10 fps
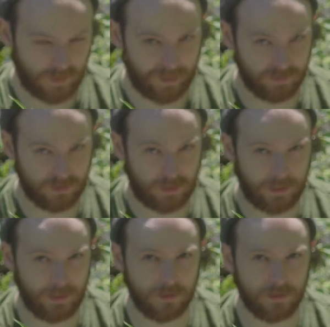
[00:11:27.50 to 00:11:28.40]
Every
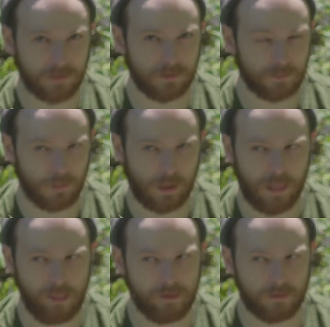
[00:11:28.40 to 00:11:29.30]
day,
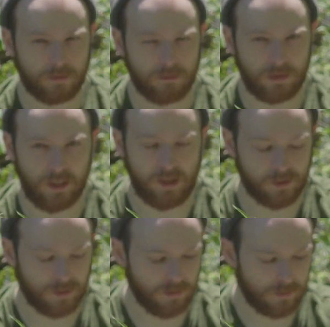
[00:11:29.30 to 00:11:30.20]
month,
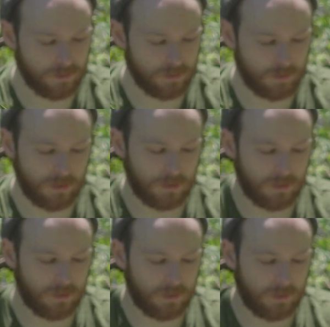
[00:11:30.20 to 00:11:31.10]
year,
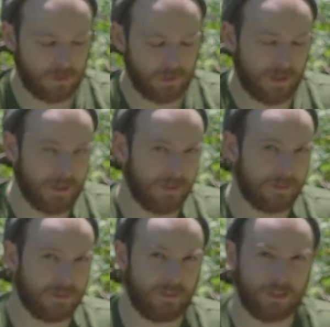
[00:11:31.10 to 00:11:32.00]

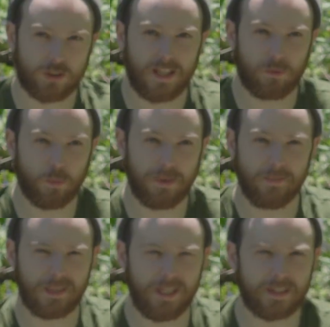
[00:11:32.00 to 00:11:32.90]
and eventually that will
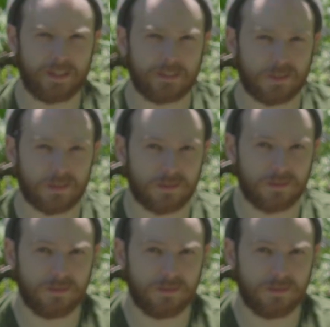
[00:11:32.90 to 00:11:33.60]
become decades.